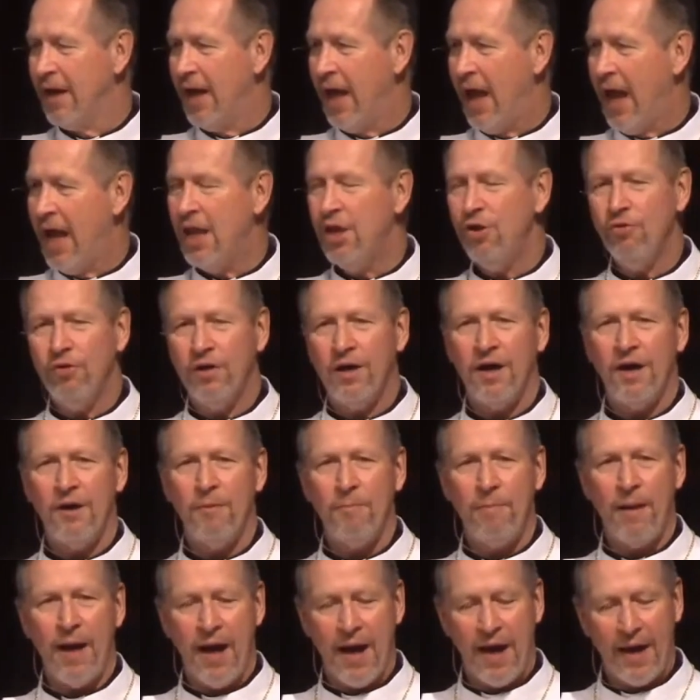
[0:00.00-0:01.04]
and you come
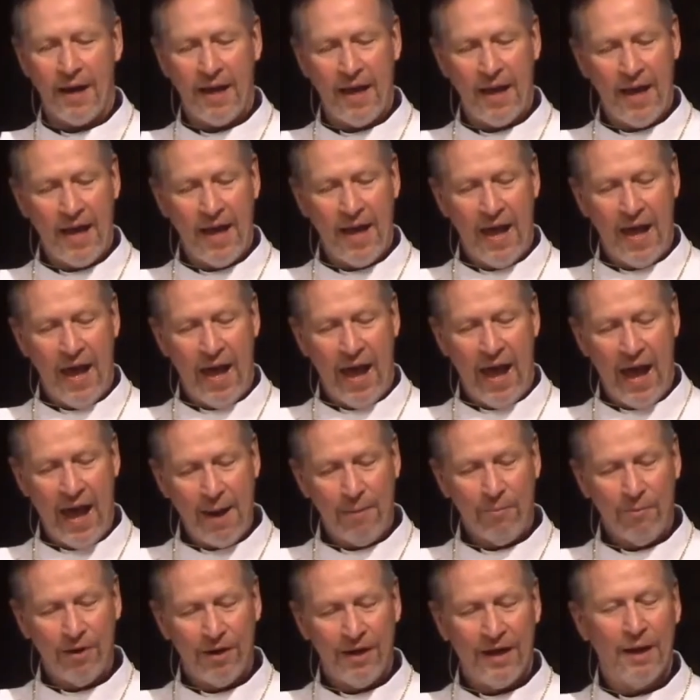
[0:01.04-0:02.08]
back
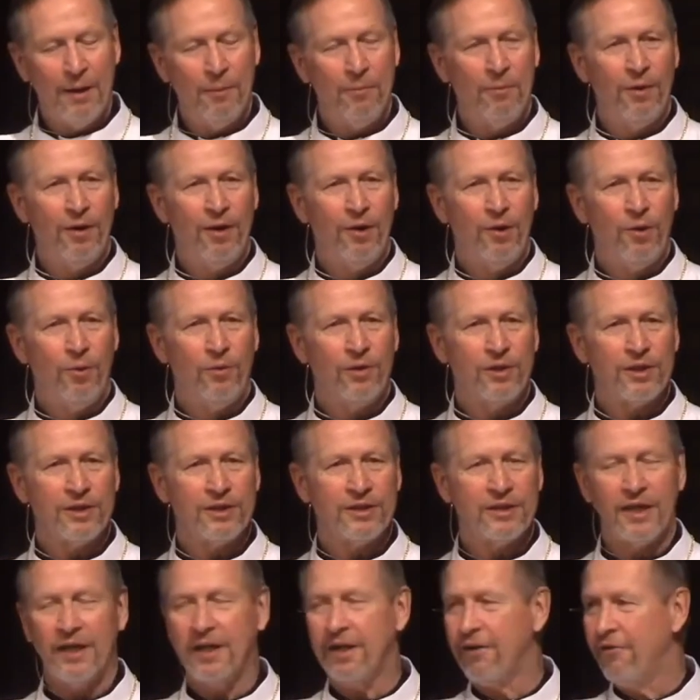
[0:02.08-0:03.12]
hammering him with a
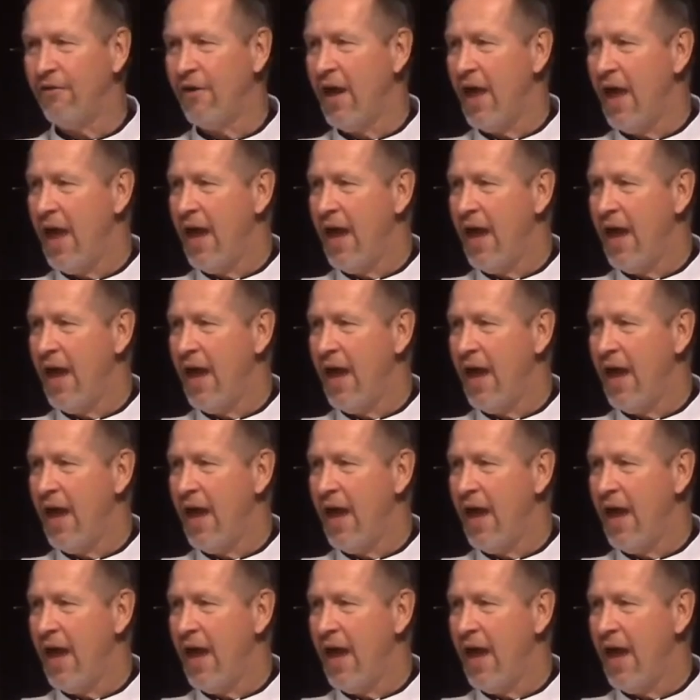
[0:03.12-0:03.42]
set of